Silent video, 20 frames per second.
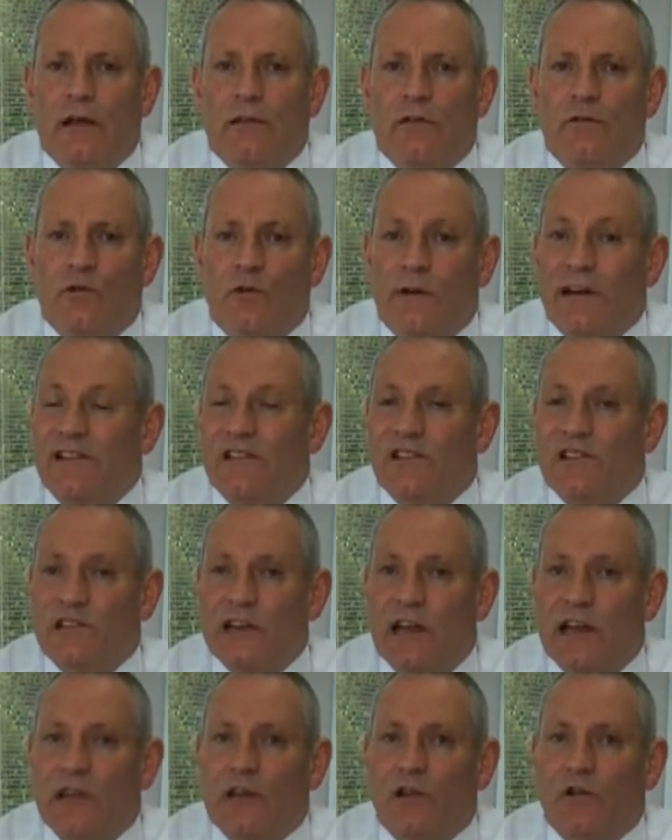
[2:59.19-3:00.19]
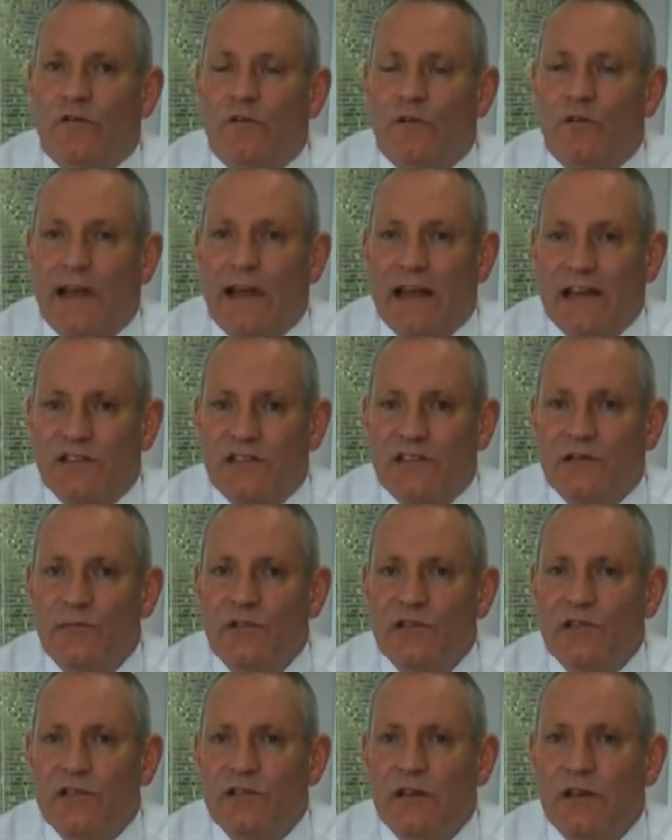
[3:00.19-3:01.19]
your understanding of your
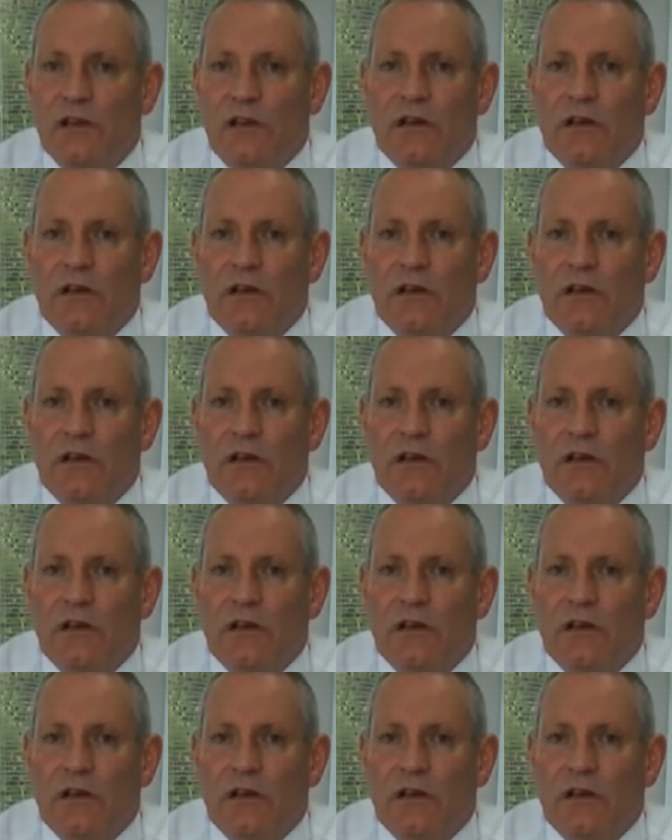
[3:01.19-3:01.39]
customers.